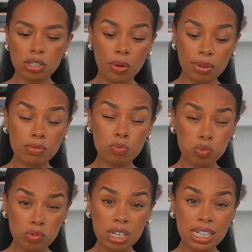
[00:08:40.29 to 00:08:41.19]
So it's
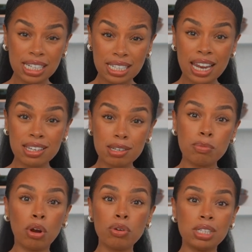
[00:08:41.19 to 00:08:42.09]
really dense
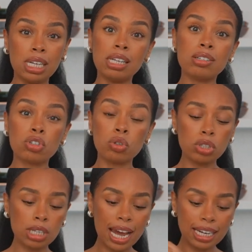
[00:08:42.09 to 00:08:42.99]
in protein. So
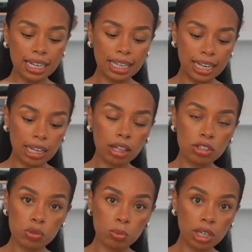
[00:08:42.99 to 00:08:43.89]
just adding a little
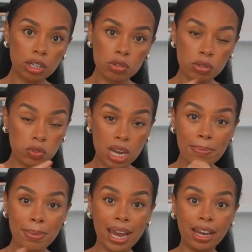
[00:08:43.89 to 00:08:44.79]
sprinkles of
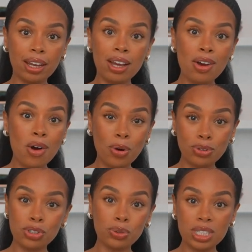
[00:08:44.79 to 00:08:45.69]
tempeh
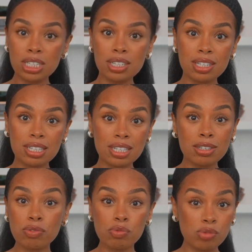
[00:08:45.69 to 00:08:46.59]
onto your dishes
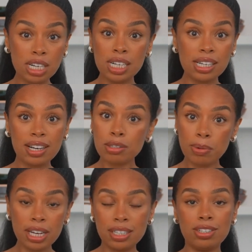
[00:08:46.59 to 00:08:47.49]
is a really nice
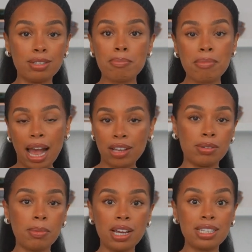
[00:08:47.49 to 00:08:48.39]
way to just
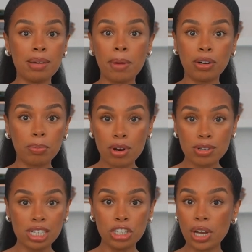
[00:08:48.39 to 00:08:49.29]
maximize the amount of
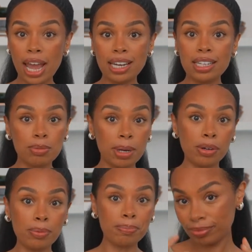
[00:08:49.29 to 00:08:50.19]
protein you get in each
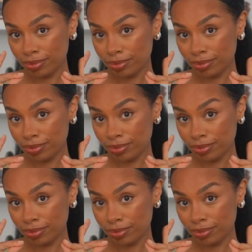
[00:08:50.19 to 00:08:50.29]
meal.